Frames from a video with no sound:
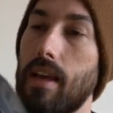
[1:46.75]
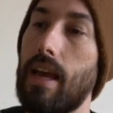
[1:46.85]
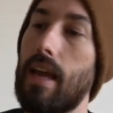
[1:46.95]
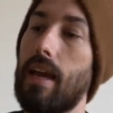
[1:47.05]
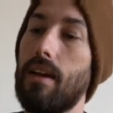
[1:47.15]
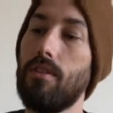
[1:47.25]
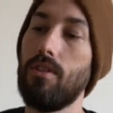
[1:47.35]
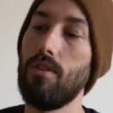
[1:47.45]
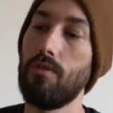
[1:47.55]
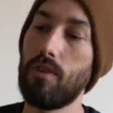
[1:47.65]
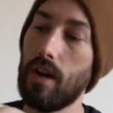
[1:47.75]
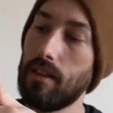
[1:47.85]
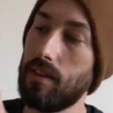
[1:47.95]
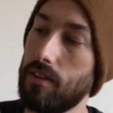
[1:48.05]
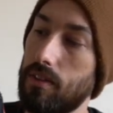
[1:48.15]
and you've
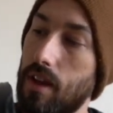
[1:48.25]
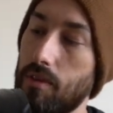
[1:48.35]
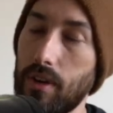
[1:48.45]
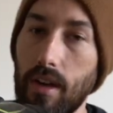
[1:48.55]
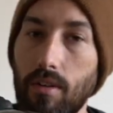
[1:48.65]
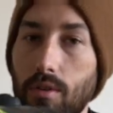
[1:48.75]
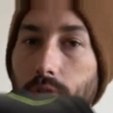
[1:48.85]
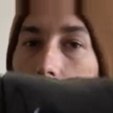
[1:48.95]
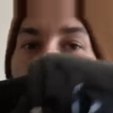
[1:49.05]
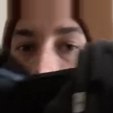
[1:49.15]
got this covering. I don't know if you can